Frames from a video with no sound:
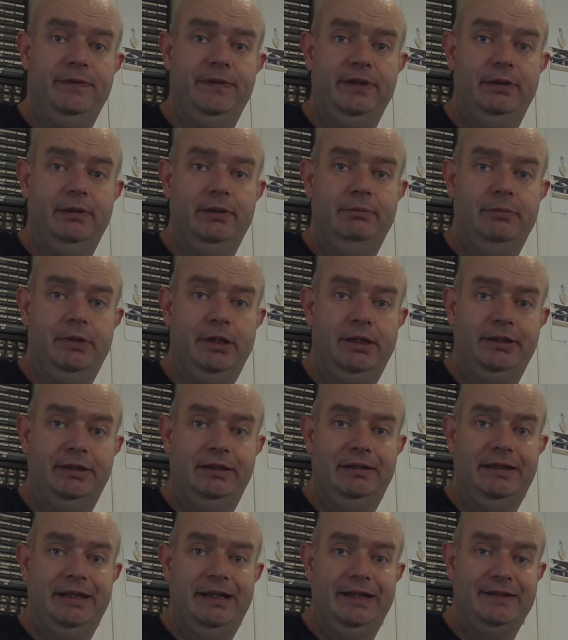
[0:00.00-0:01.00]
the
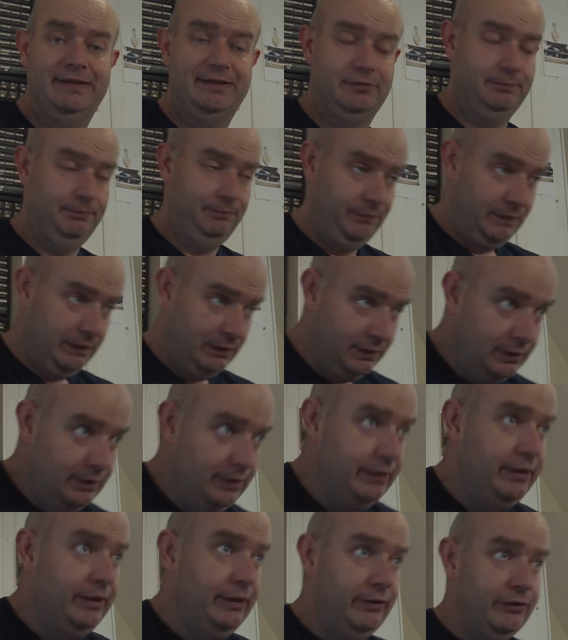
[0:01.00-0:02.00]
Model S.
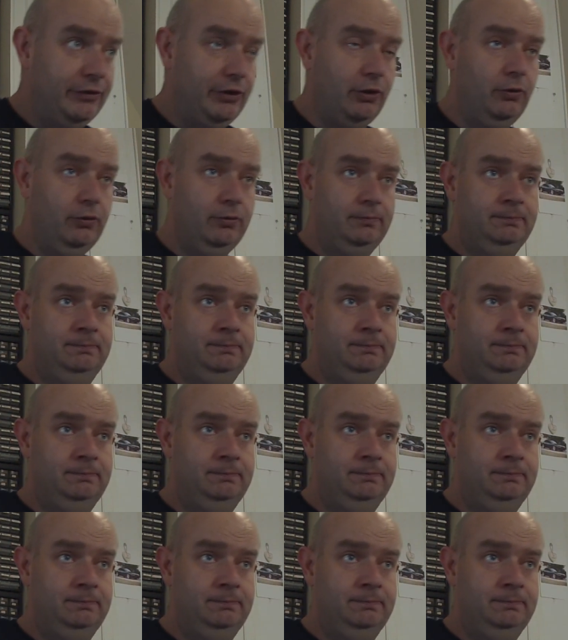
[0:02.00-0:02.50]
So,